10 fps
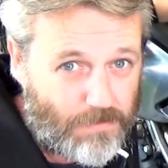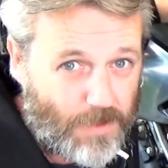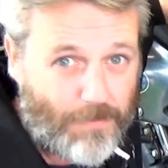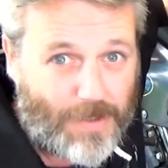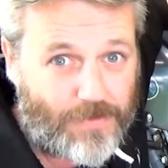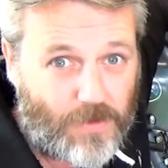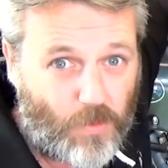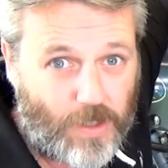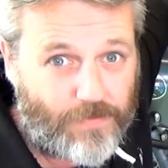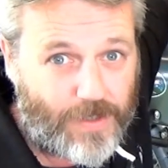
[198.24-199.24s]
a month or
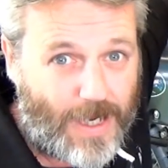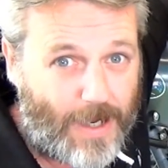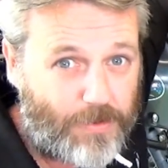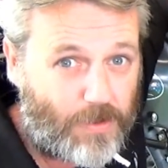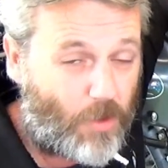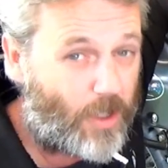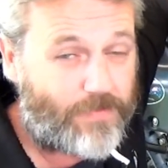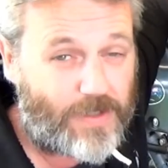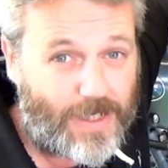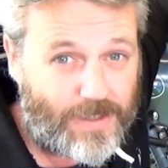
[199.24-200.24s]
whatever to happen. It might
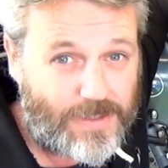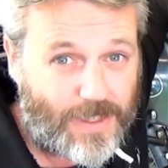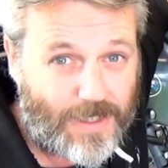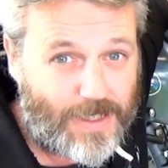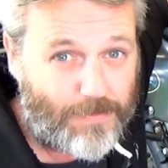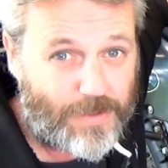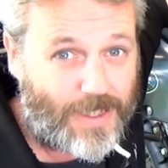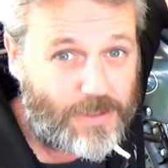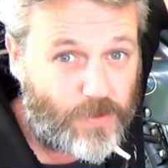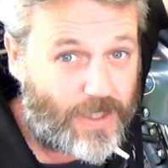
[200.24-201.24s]
even only take a couple of
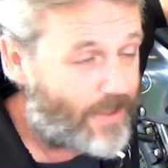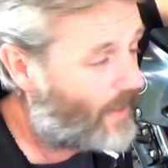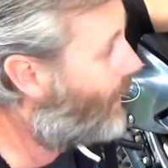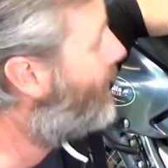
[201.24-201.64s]
days. We don't know.